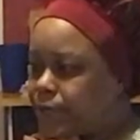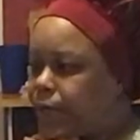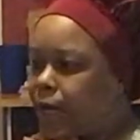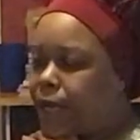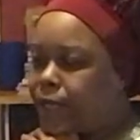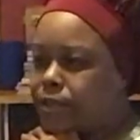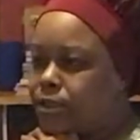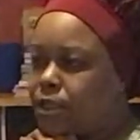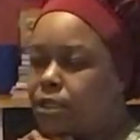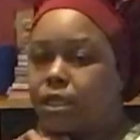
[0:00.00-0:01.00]

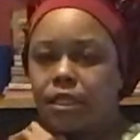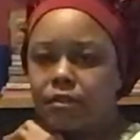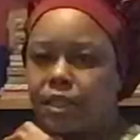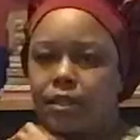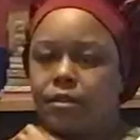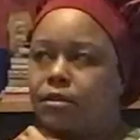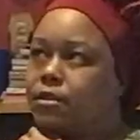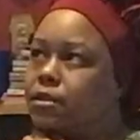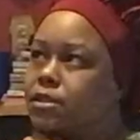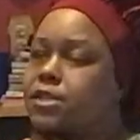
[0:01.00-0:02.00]
none of the
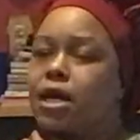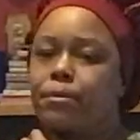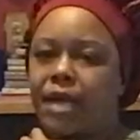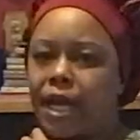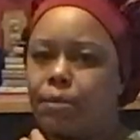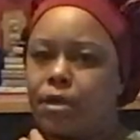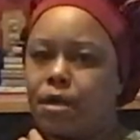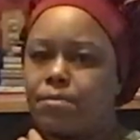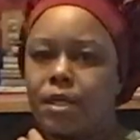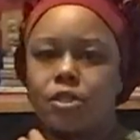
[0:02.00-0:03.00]
some came
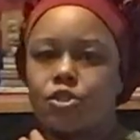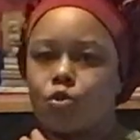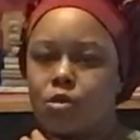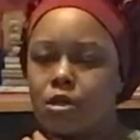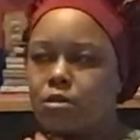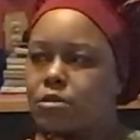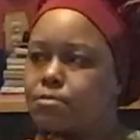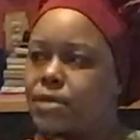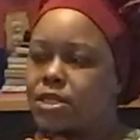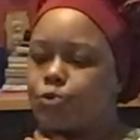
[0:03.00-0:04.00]
up and the squirrels
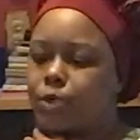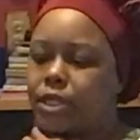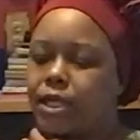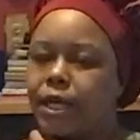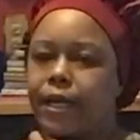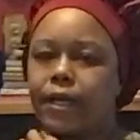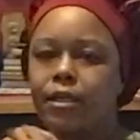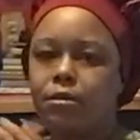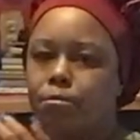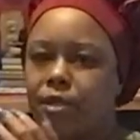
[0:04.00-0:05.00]
messed with it,
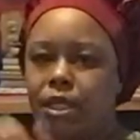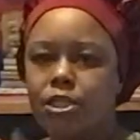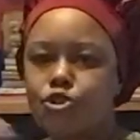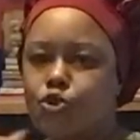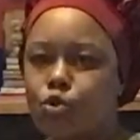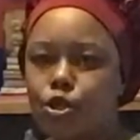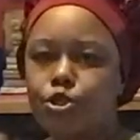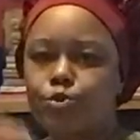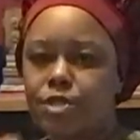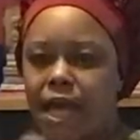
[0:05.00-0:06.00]
and me and the
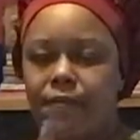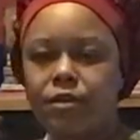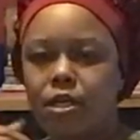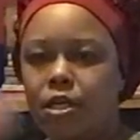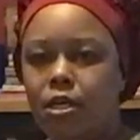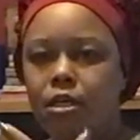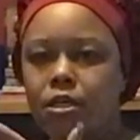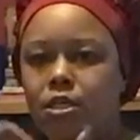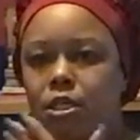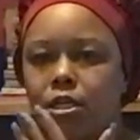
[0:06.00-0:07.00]
squirrels was having a
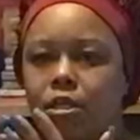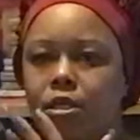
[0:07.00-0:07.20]
good